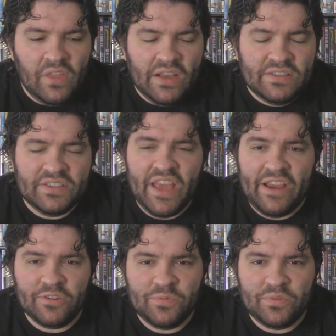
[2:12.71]
a
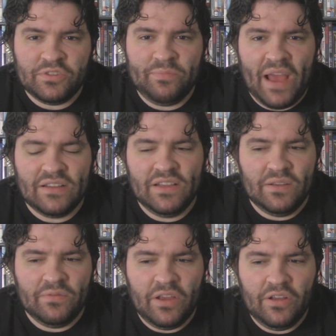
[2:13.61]
scares perspective,